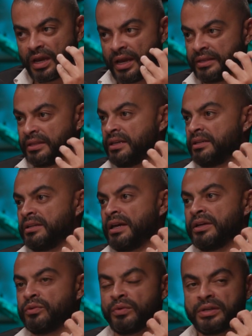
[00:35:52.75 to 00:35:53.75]
And then
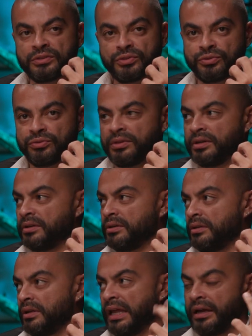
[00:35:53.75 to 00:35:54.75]
I went to
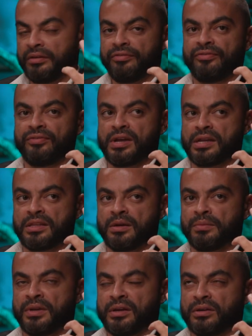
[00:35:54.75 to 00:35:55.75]
the life and
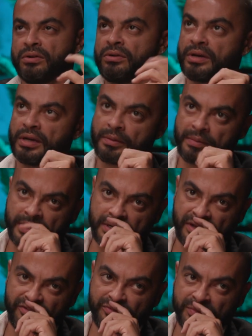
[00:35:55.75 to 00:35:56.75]
I'm like, okay,
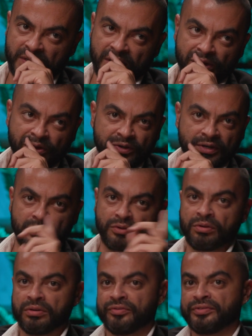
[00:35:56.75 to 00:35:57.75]
man, I've been learning
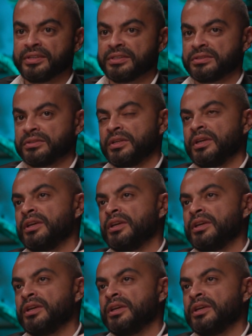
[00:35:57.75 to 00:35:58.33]
all of this